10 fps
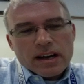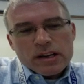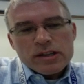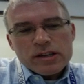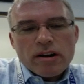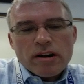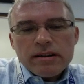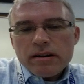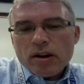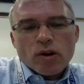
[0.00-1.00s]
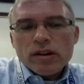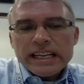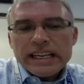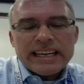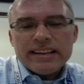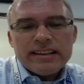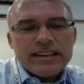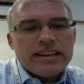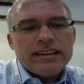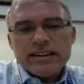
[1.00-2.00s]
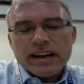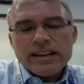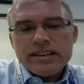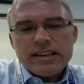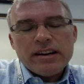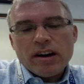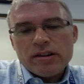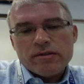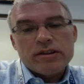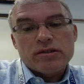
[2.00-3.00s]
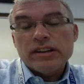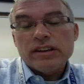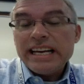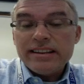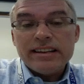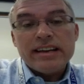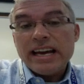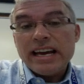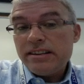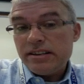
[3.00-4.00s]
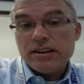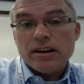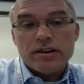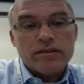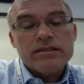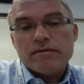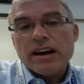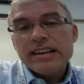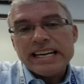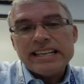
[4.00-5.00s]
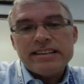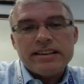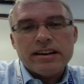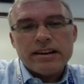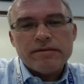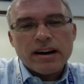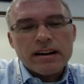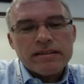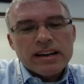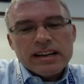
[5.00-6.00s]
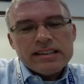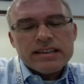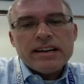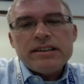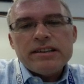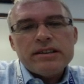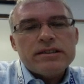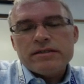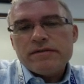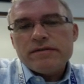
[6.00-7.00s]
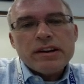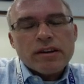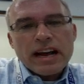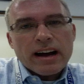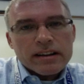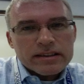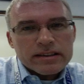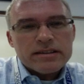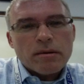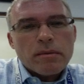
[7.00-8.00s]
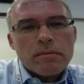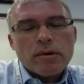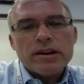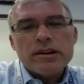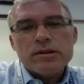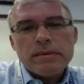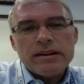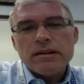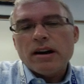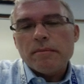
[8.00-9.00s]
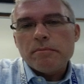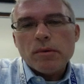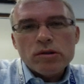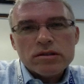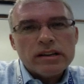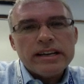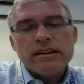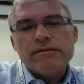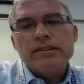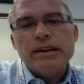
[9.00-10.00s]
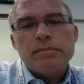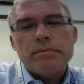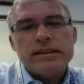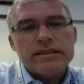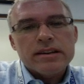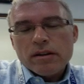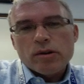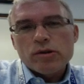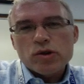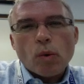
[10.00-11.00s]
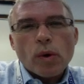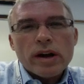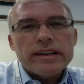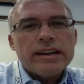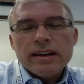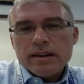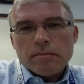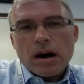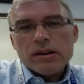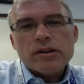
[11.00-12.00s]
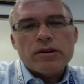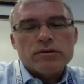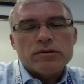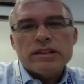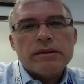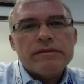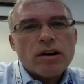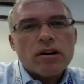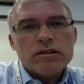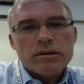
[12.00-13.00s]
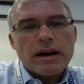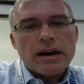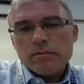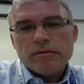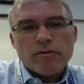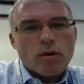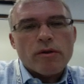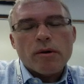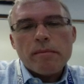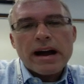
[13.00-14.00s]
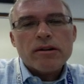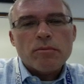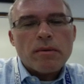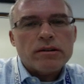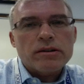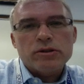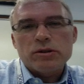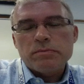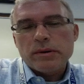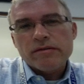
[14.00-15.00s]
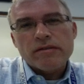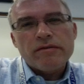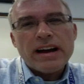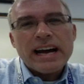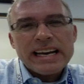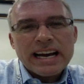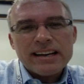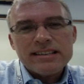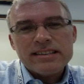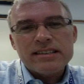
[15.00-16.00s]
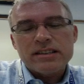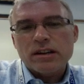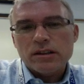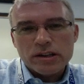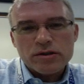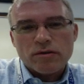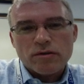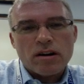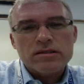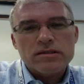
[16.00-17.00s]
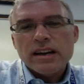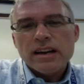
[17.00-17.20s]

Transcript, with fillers: Starting early in the 1900s or late in the 1800s, around 1895, scientists figured out that the cell membrane is made up mostly of lipids, those oily molecules that we've talked about before. They're macromolecules built from fatty acids and glycerols.